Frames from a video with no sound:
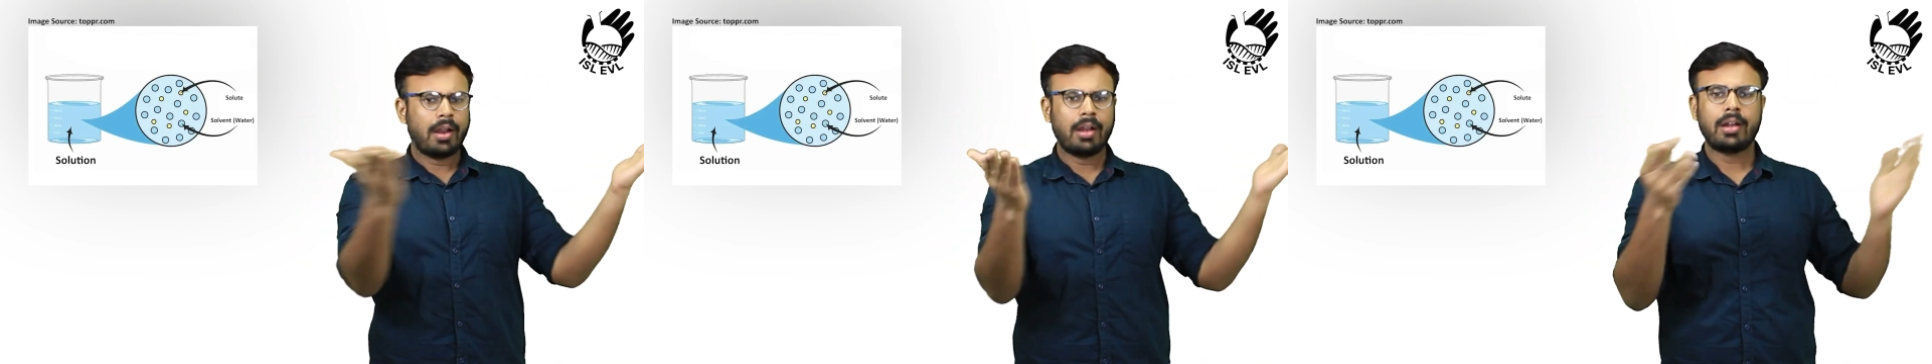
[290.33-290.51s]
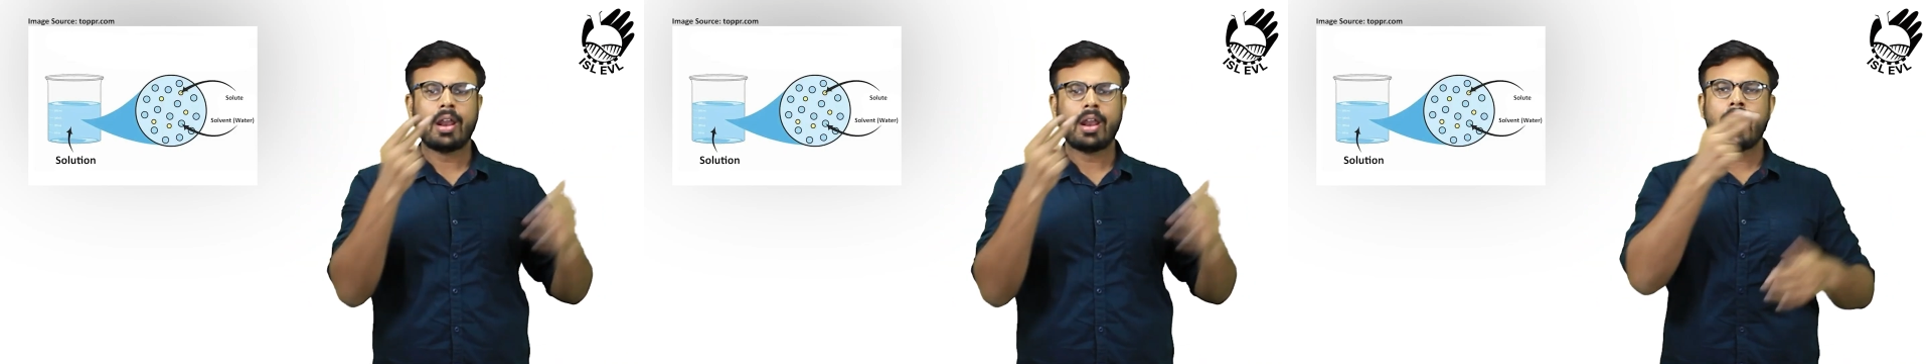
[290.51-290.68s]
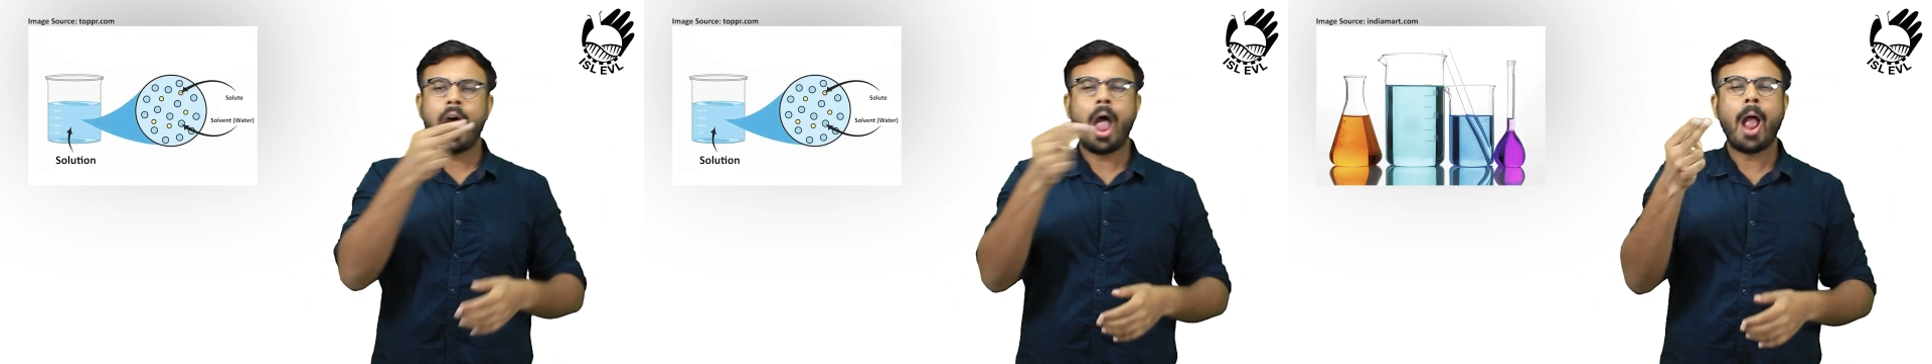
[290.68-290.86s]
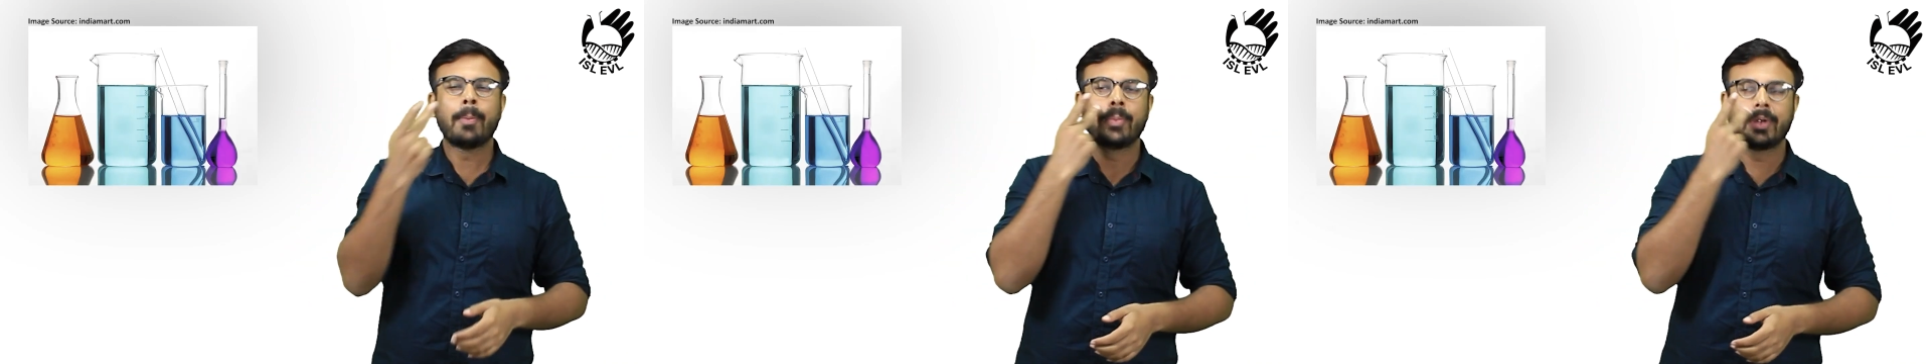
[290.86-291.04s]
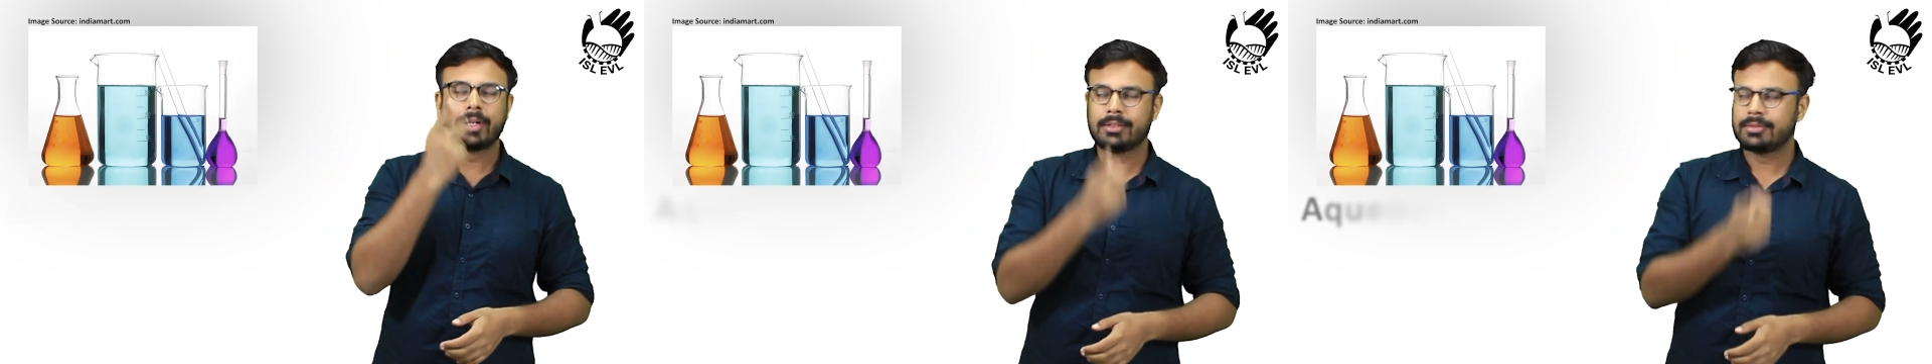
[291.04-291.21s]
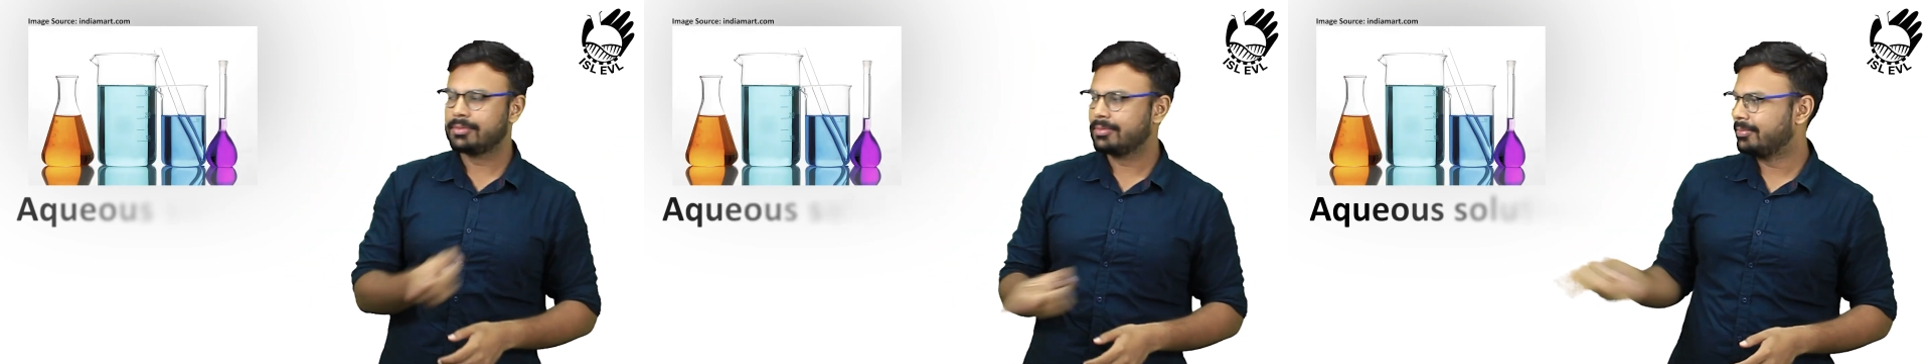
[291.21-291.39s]
which part
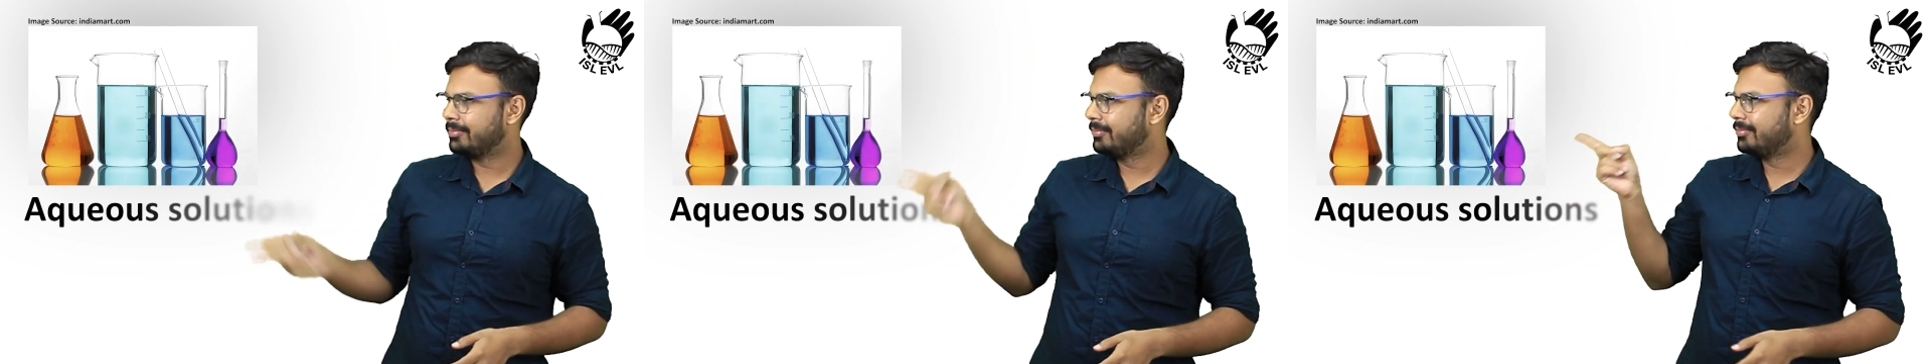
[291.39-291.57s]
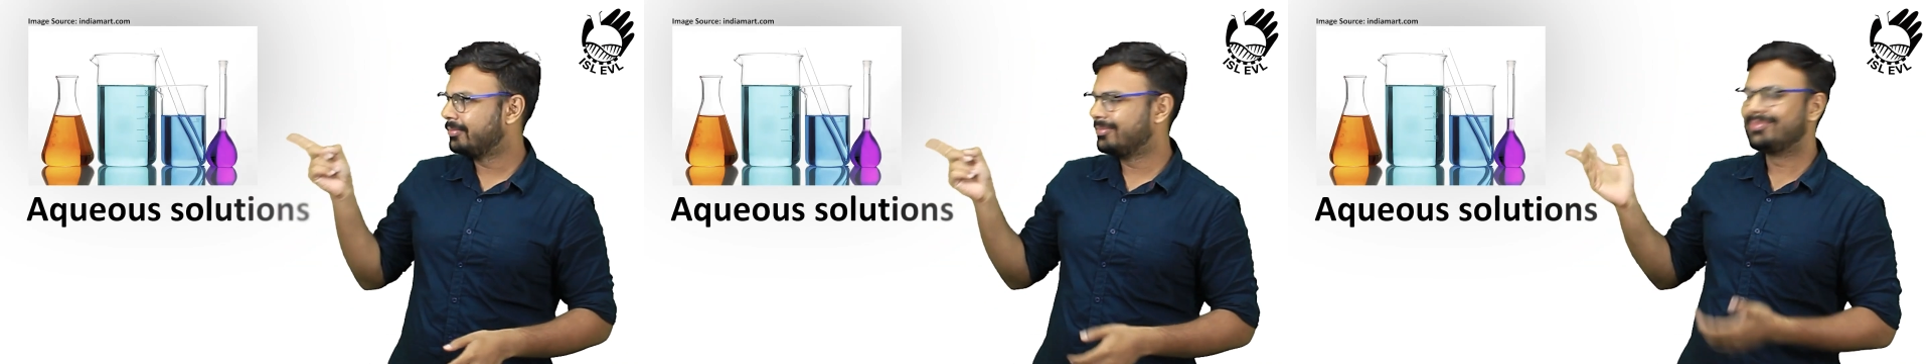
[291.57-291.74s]
is the solute